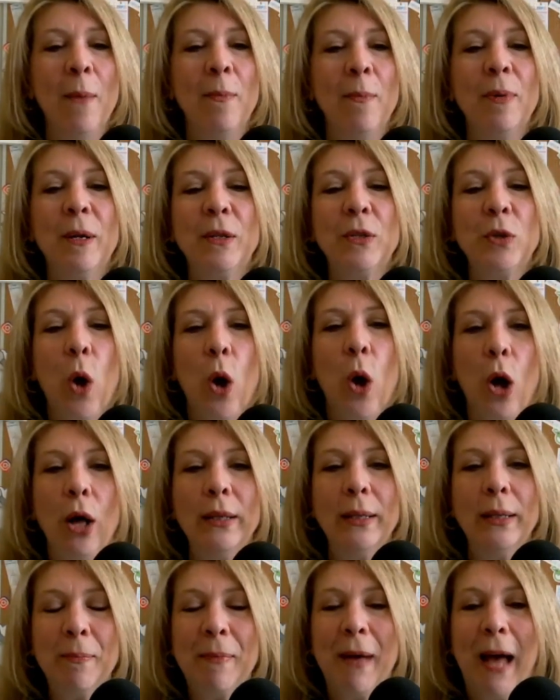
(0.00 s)
But it's
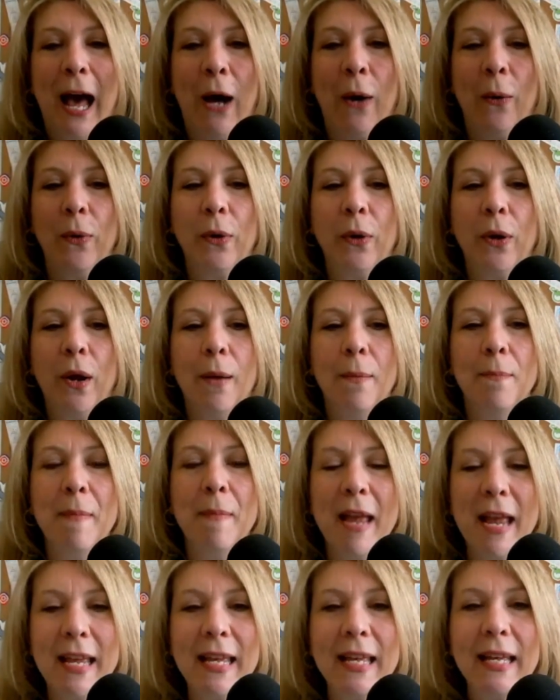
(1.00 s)
all about
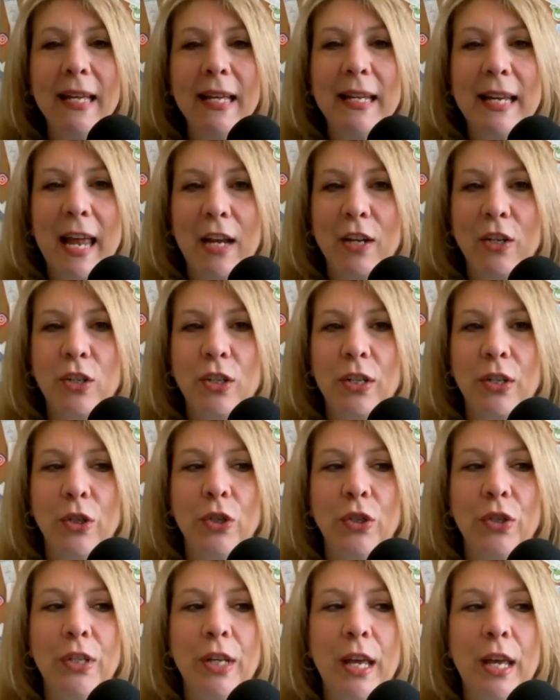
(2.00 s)
making
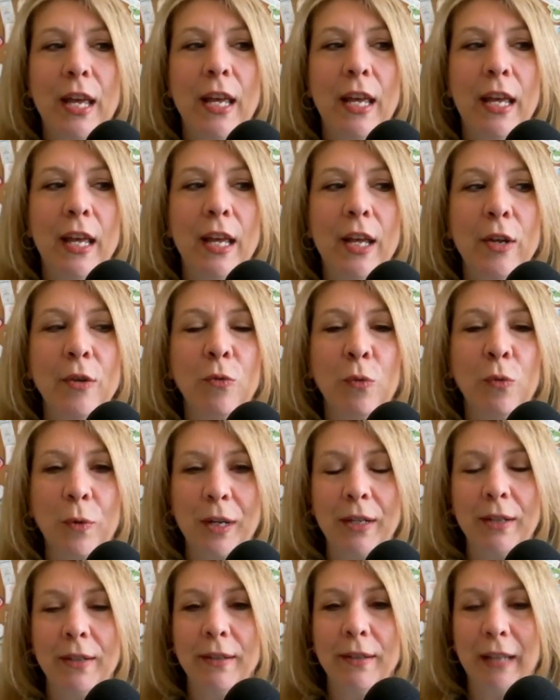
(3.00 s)
connections in
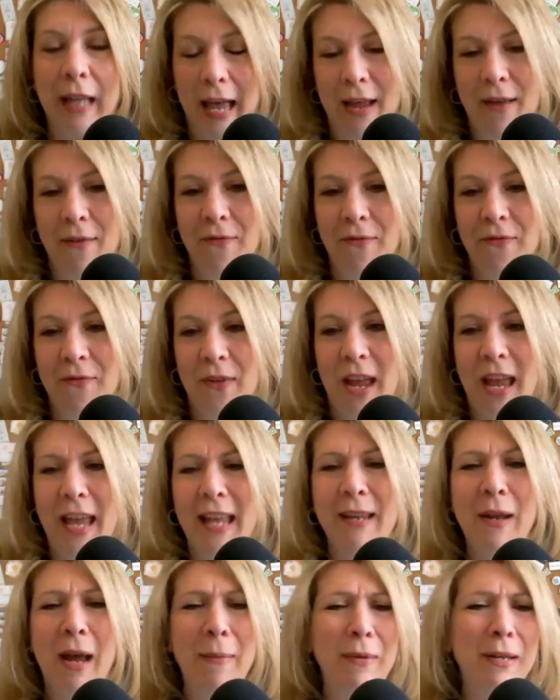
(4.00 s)
real life.
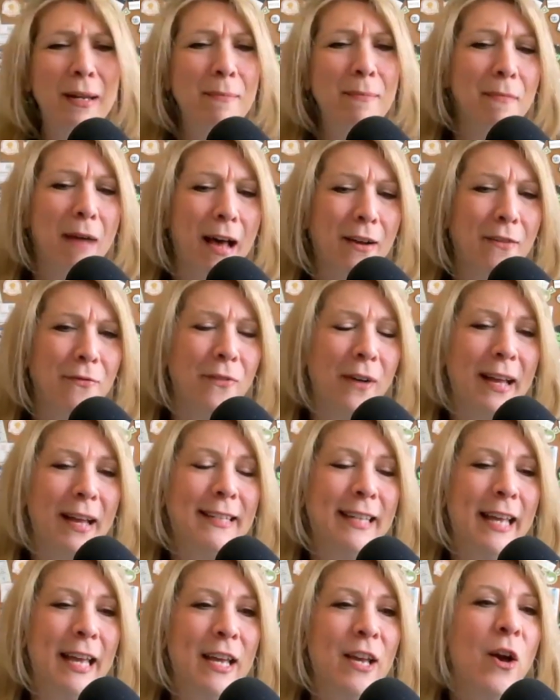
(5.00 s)
And I'm going to modify
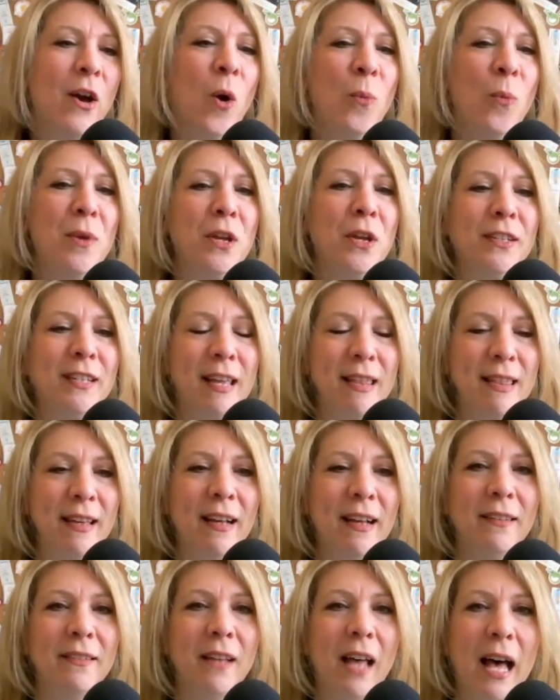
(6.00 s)
as I go because I
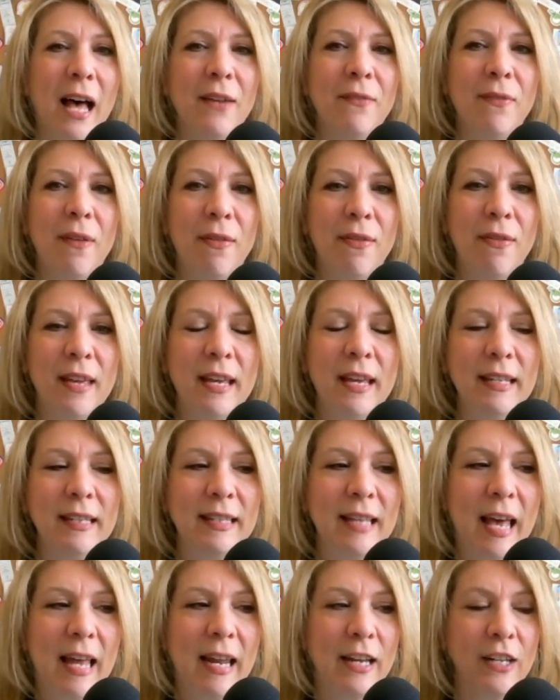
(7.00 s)
think a lot of the things
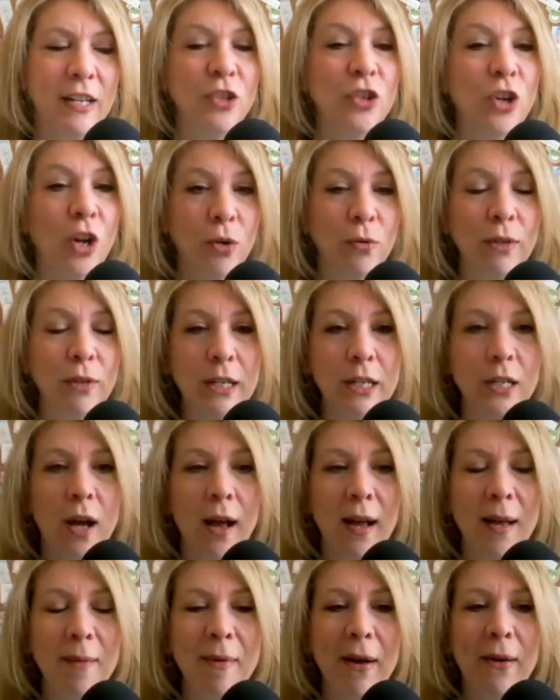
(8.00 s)
that I generally
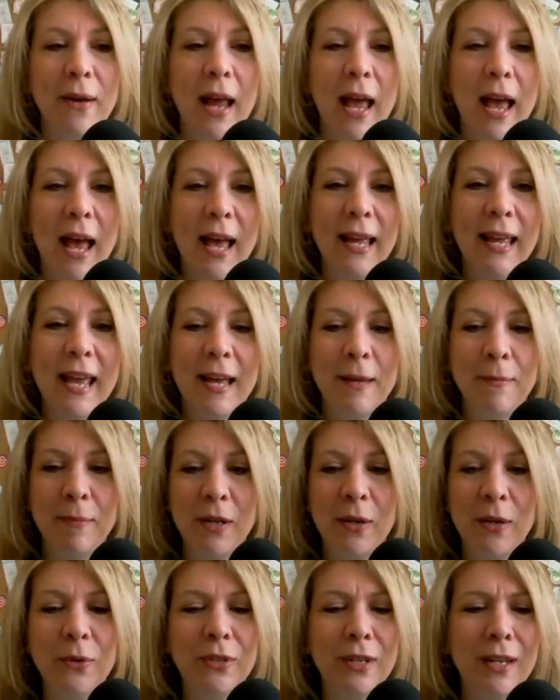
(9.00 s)
talk about can be
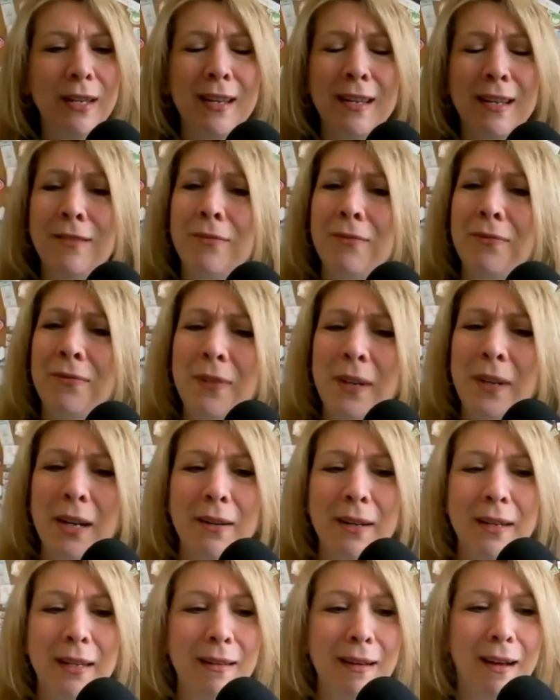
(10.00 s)
used in this
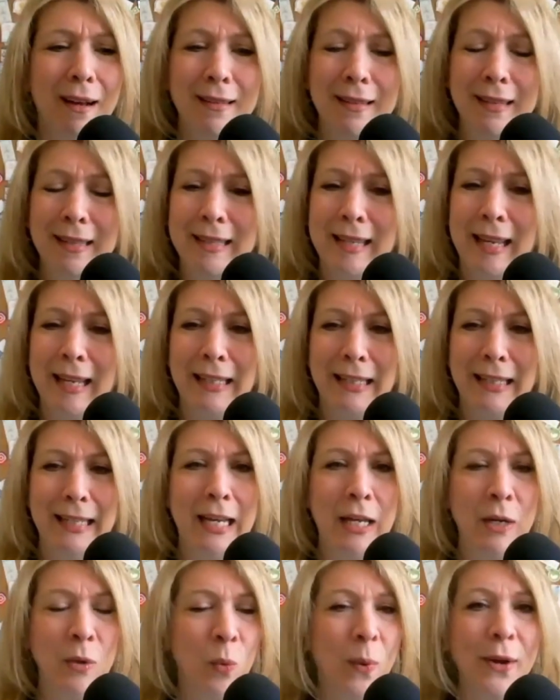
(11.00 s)
very
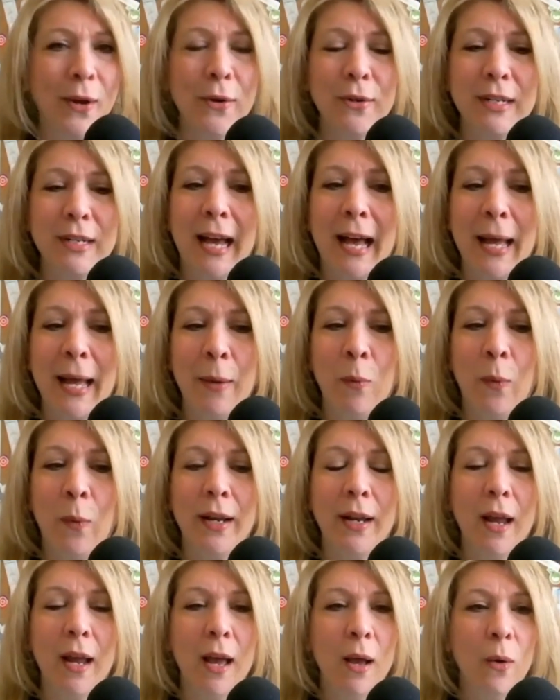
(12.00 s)
unsettling and weird time
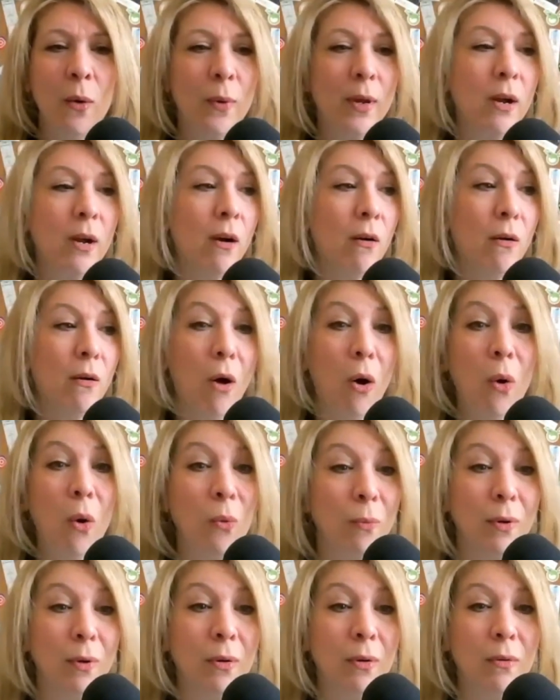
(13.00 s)
when we are
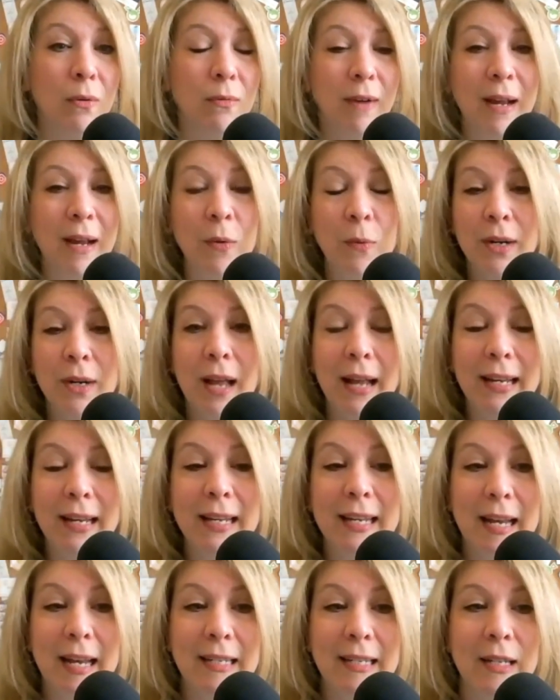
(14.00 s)
home, right? We're not
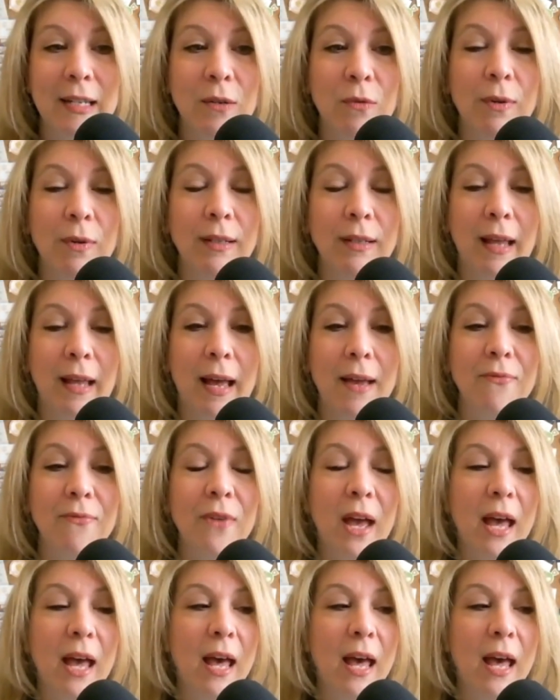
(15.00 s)
connecting in real life.